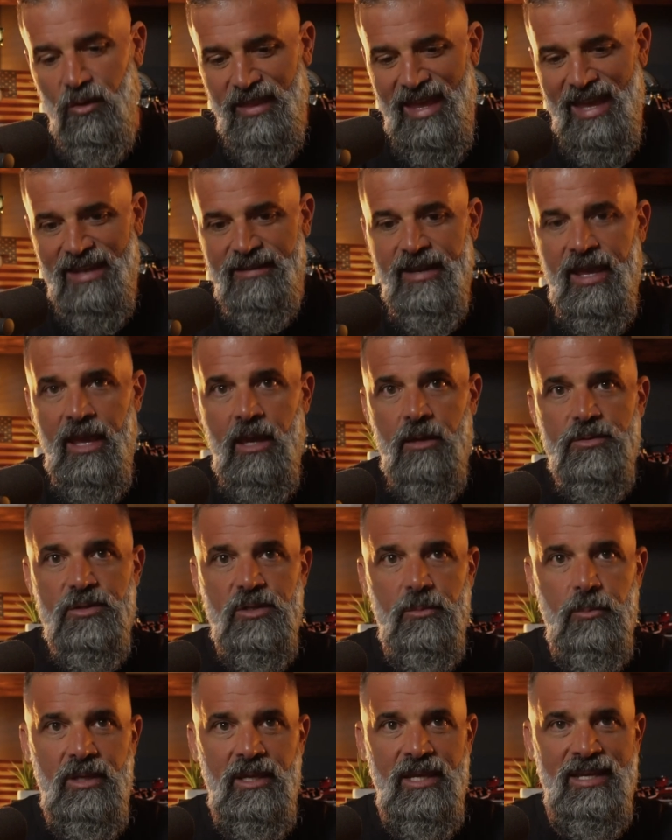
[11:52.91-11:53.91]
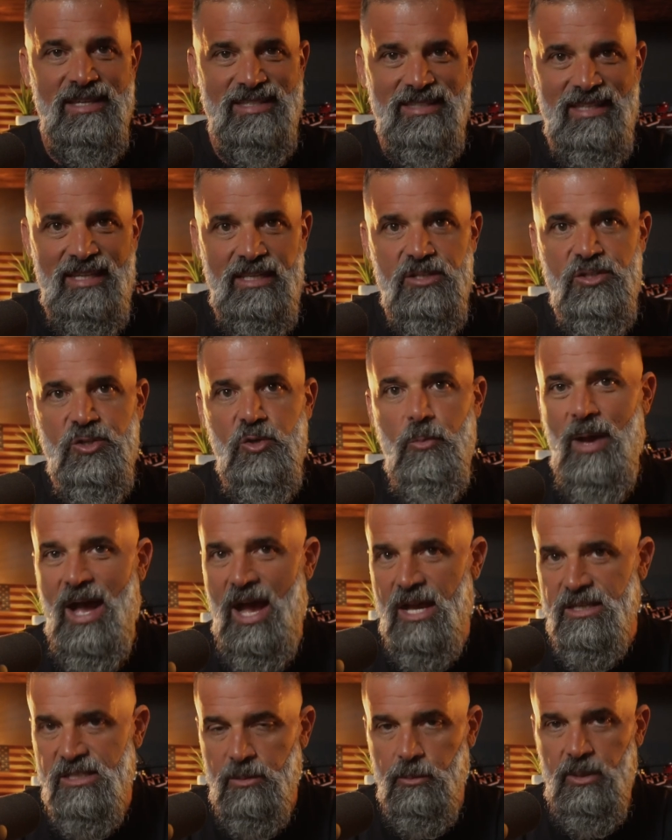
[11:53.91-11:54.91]
that down to being as lean as you
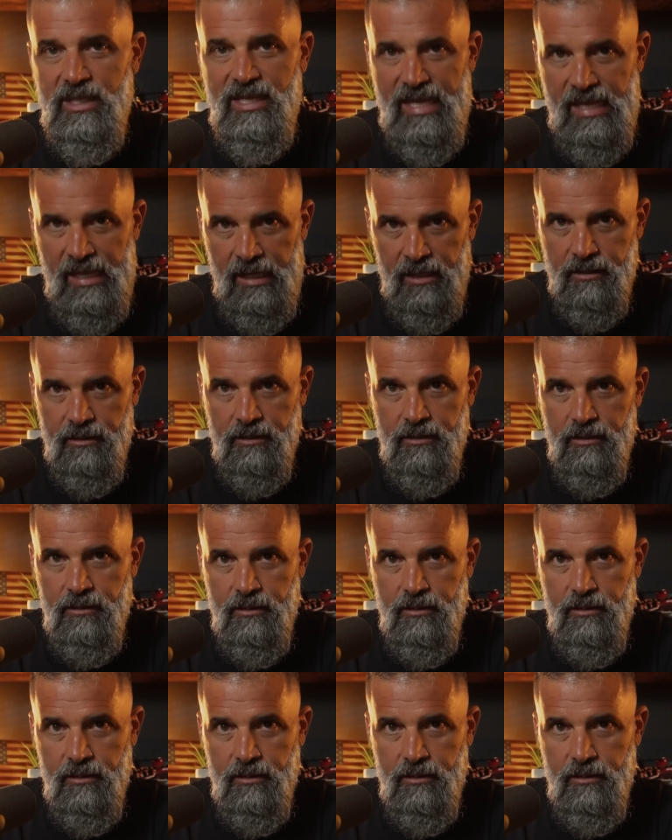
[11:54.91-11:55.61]
possibly can